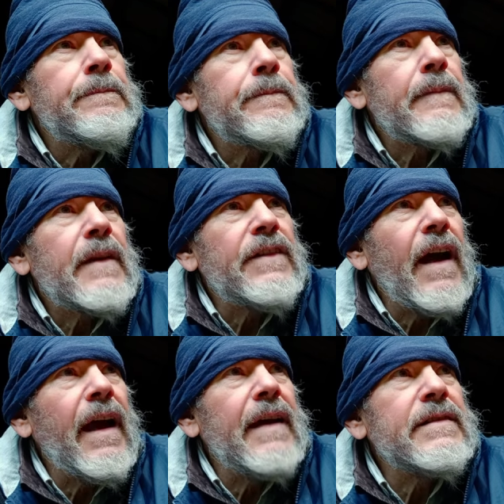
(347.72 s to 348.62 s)
because uh,
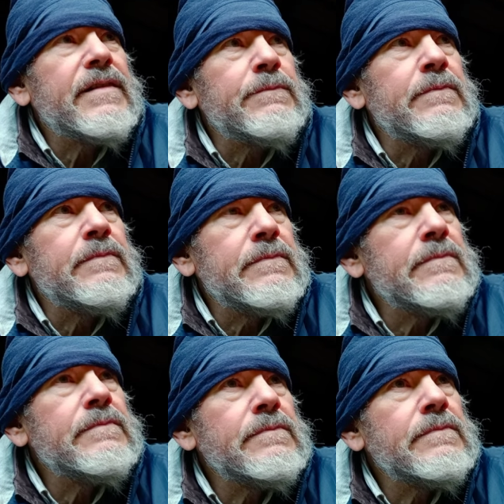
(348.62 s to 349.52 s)
I had
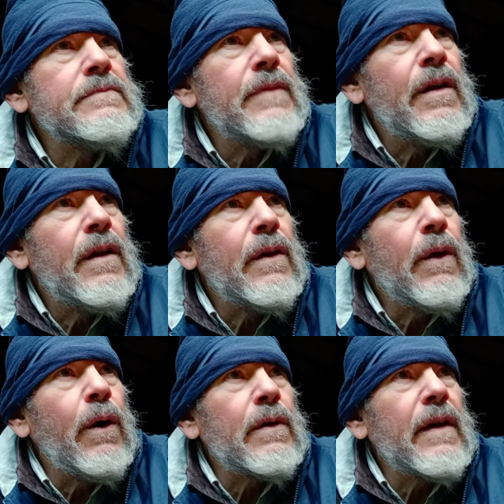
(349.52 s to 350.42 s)
some
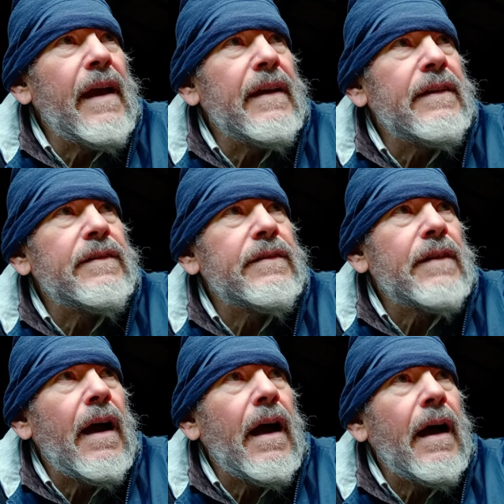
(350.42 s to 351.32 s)
long days
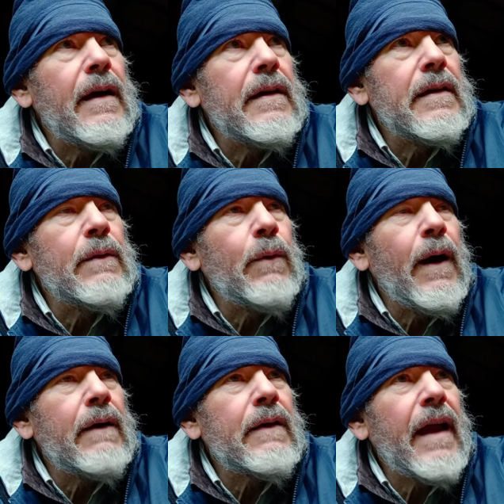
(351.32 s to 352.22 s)
uh, in the
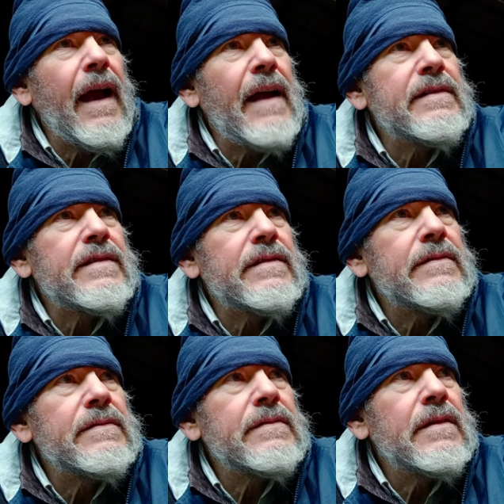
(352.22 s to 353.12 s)
Wildcats
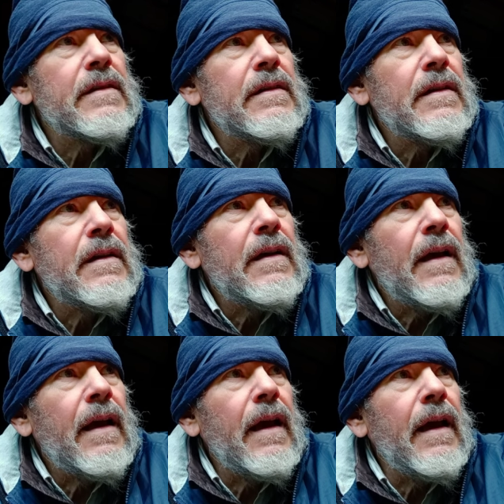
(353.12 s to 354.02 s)

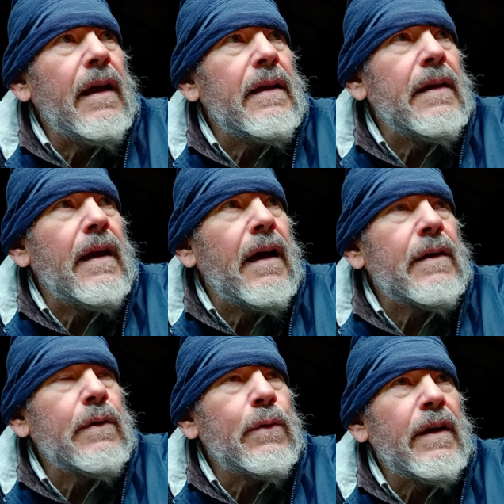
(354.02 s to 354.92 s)
and uh,
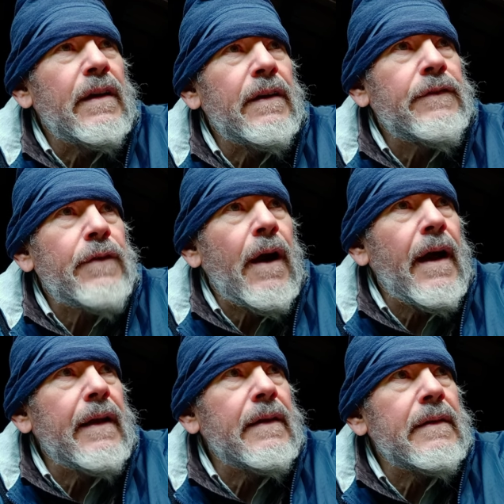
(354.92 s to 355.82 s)
going into
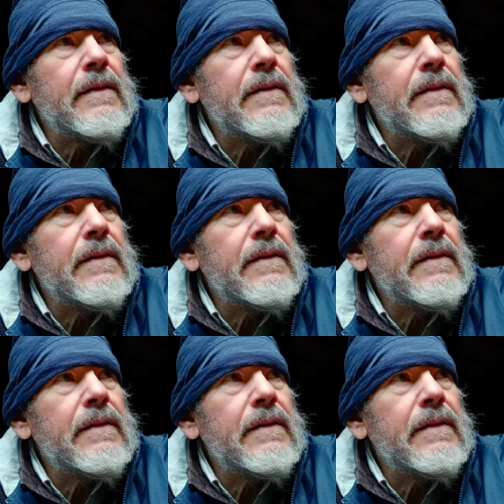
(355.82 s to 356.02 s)
Trident.